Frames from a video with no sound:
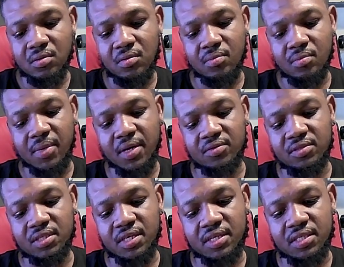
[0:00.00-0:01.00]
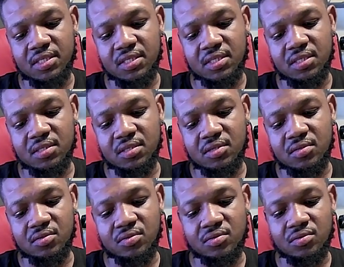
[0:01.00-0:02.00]
mount this
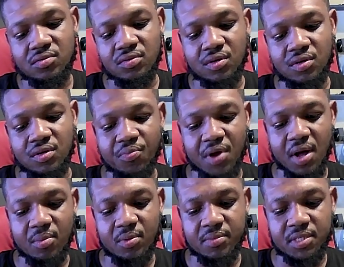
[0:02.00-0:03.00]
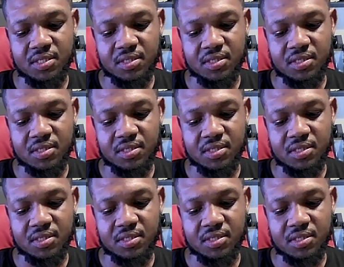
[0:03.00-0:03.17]
with no problems.